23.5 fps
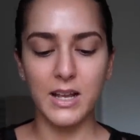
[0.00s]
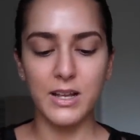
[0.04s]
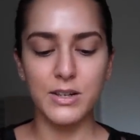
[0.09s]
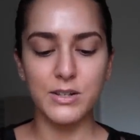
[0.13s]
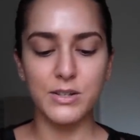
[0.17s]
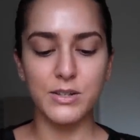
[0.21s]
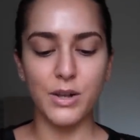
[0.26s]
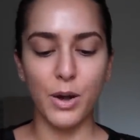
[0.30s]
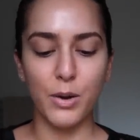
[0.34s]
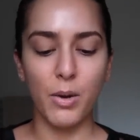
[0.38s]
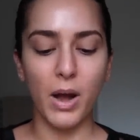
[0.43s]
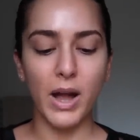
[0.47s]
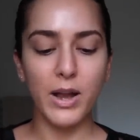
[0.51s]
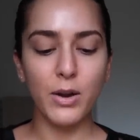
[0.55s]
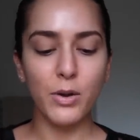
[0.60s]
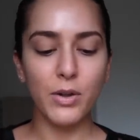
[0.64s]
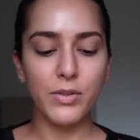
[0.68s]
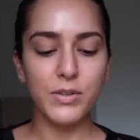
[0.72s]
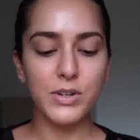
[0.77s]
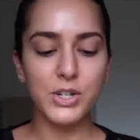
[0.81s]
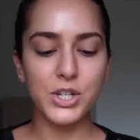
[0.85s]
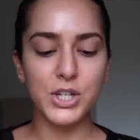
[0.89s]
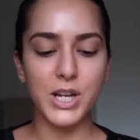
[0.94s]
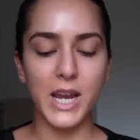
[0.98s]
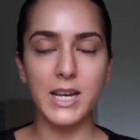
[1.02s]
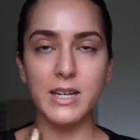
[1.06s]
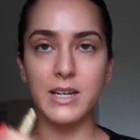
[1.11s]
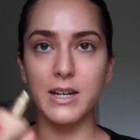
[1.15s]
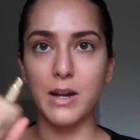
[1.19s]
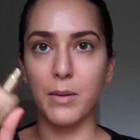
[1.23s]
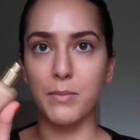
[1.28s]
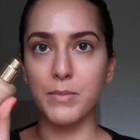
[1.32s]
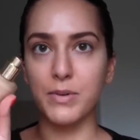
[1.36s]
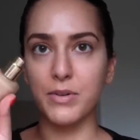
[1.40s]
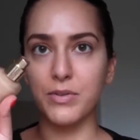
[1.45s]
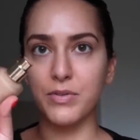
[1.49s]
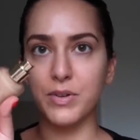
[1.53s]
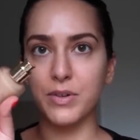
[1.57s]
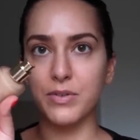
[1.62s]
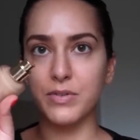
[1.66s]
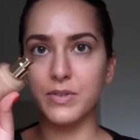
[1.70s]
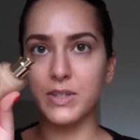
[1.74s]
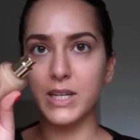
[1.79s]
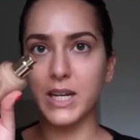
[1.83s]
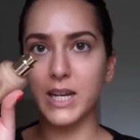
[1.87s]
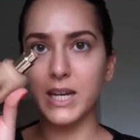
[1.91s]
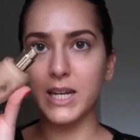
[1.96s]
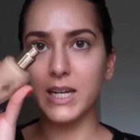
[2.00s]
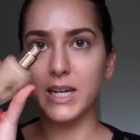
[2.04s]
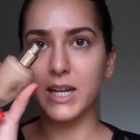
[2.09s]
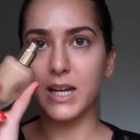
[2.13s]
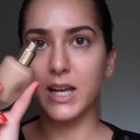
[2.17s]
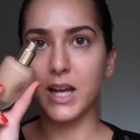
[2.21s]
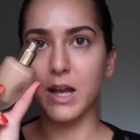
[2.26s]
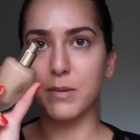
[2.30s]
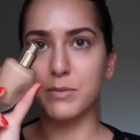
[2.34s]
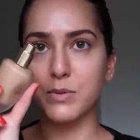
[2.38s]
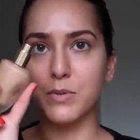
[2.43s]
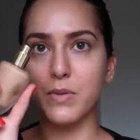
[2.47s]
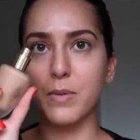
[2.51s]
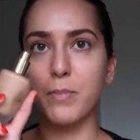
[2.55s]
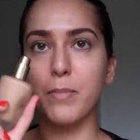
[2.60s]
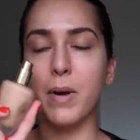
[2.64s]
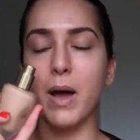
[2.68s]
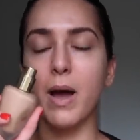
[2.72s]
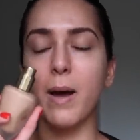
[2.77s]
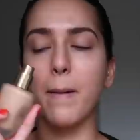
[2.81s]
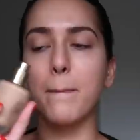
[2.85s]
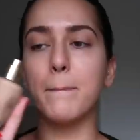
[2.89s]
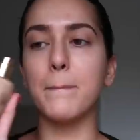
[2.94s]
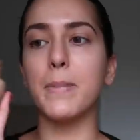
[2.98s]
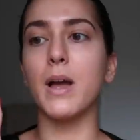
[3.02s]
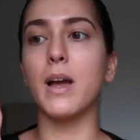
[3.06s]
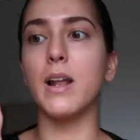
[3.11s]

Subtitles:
So I got the shade number 15. It comes with a pump.